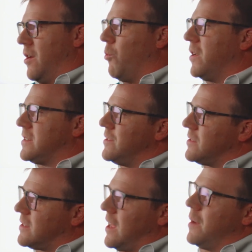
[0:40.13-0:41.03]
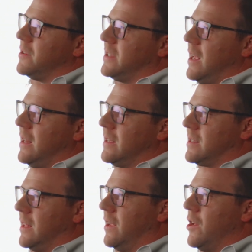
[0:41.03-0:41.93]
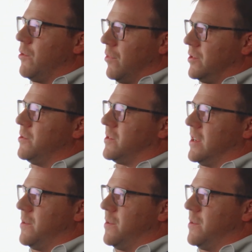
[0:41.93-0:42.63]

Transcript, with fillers: while still simultaneously reducing